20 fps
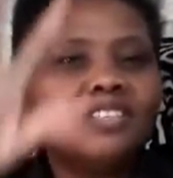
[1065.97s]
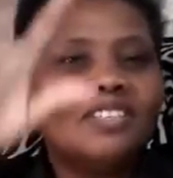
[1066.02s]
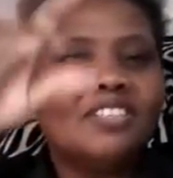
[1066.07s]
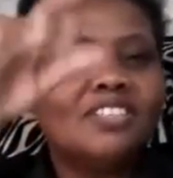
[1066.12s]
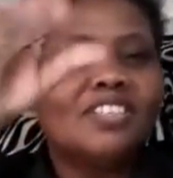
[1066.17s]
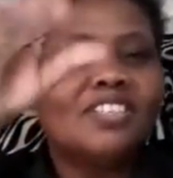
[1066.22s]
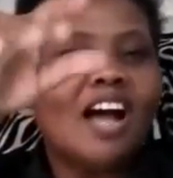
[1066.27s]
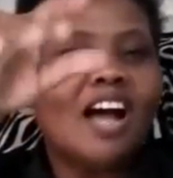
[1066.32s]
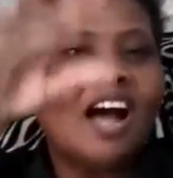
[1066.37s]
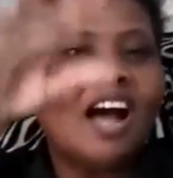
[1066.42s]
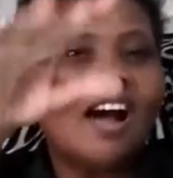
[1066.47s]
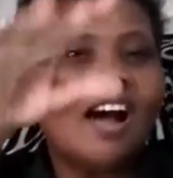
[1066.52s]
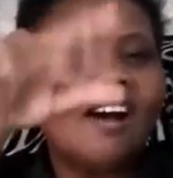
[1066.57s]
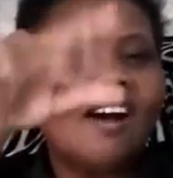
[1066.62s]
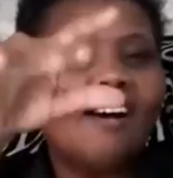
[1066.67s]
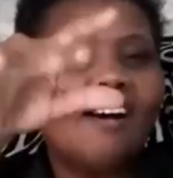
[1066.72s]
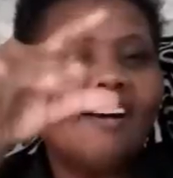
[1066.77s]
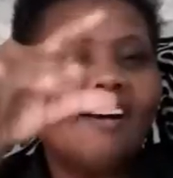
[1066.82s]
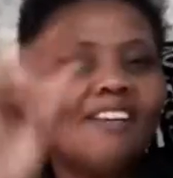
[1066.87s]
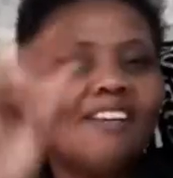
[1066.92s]
Ciao.
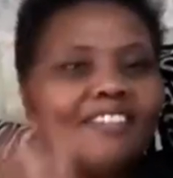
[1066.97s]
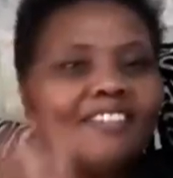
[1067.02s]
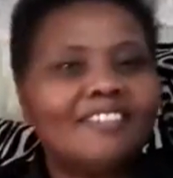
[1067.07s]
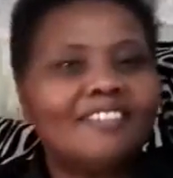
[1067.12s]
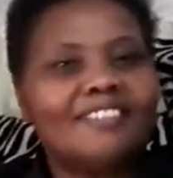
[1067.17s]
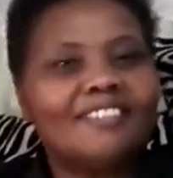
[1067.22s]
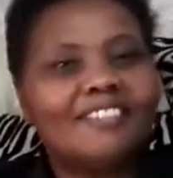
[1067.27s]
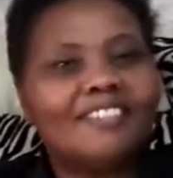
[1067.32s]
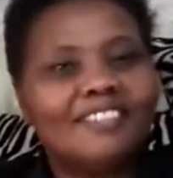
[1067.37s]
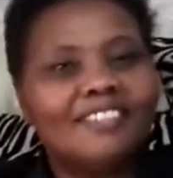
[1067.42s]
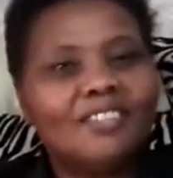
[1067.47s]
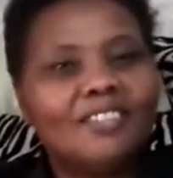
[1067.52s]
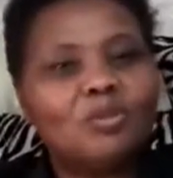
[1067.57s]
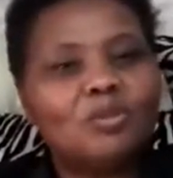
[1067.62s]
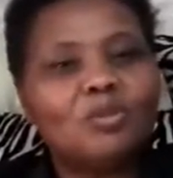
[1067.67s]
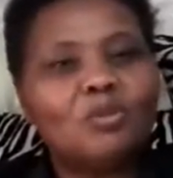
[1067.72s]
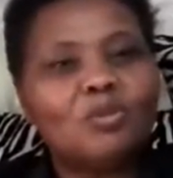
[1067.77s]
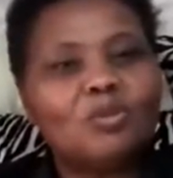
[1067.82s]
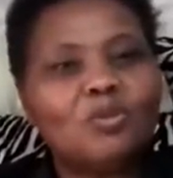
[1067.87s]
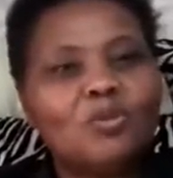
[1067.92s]

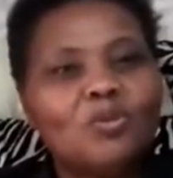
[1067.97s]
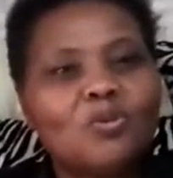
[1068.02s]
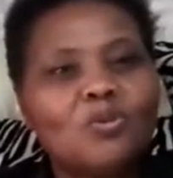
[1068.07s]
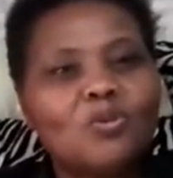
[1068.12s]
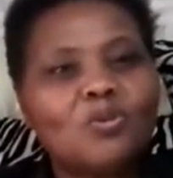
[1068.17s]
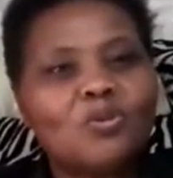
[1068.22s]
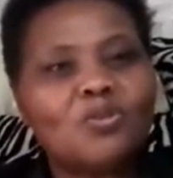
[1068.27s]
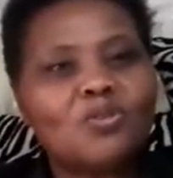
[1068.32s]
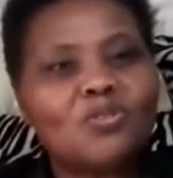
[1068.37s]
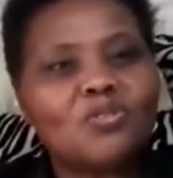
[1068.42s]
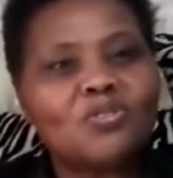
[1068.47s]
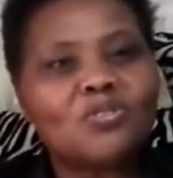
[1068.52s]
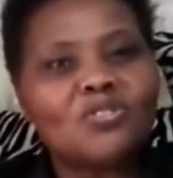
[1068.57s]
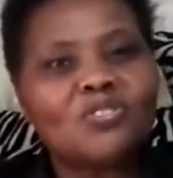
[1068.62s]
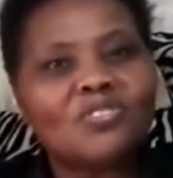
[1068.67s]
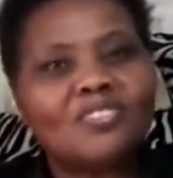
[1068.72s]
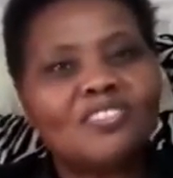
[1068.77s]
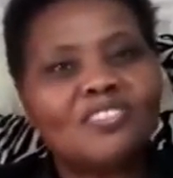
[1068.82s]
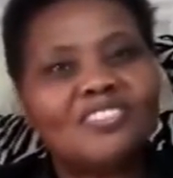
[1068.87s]
Toodles.